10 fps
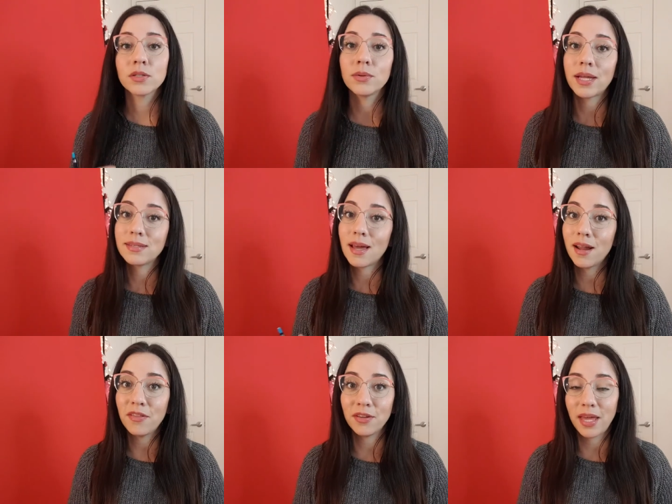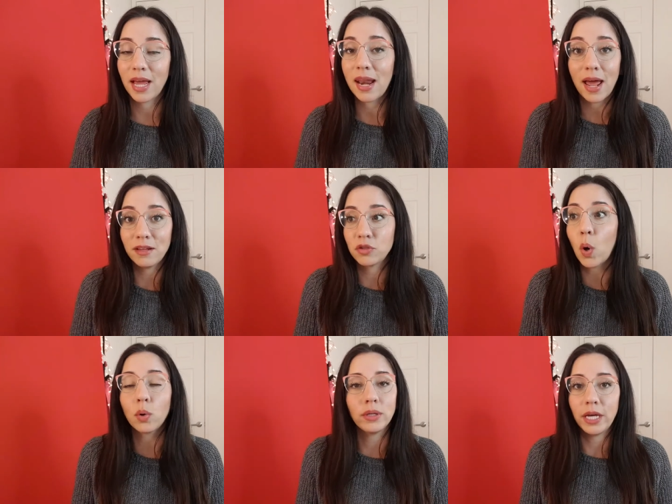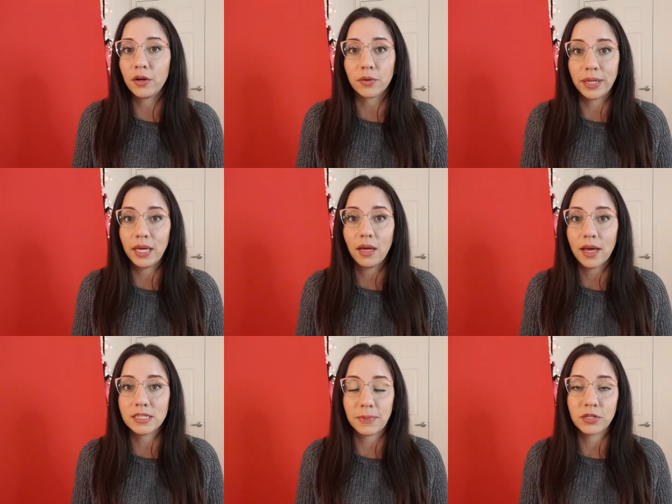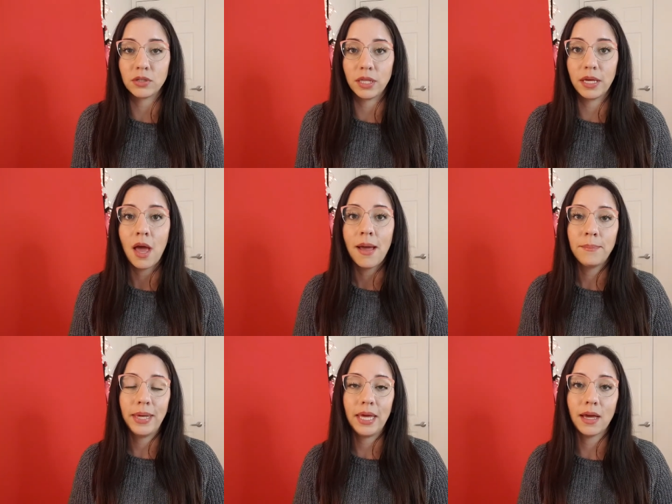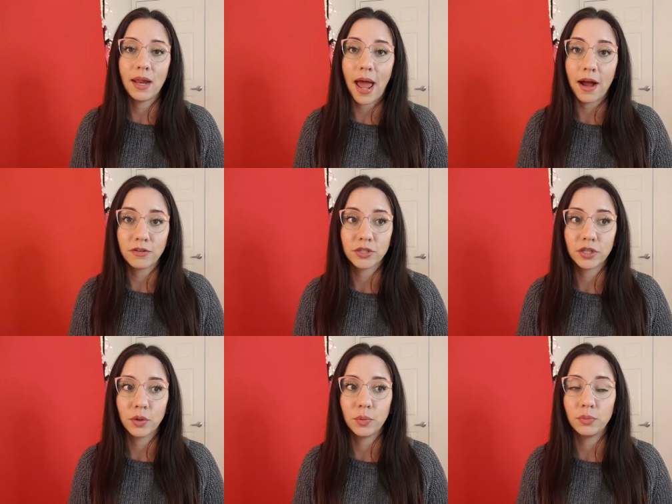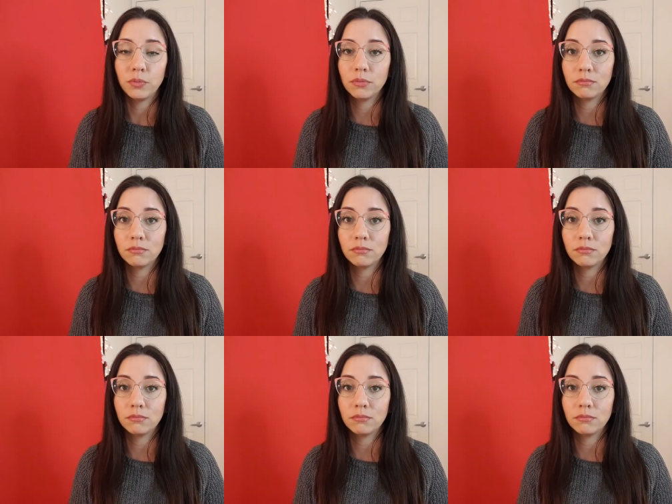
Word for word: So that's another thing. And I totally agree, especially being an actor who